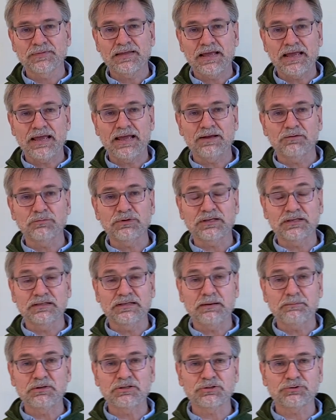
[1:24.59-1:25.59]
and we can
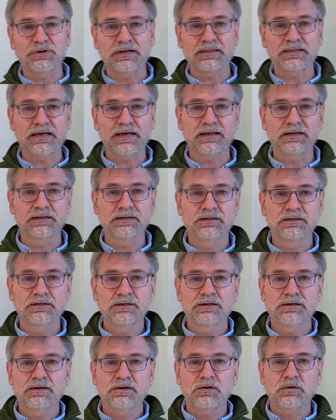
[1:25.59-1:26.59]
demonstrate that
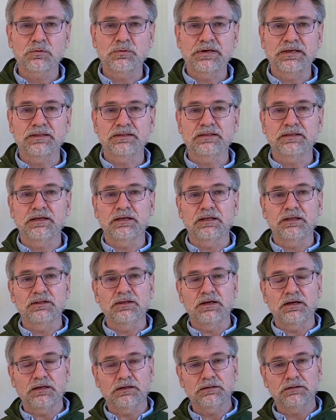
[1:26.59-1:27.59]
with the
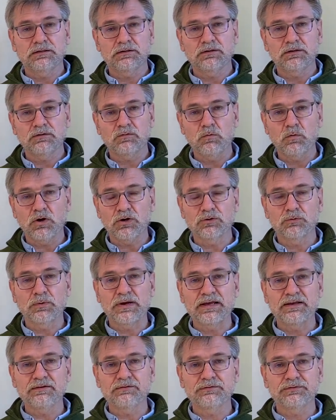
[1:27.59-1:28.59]
water
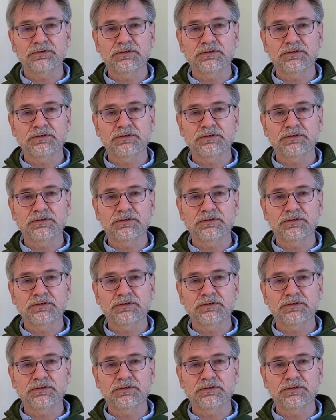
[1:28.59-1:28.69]
wave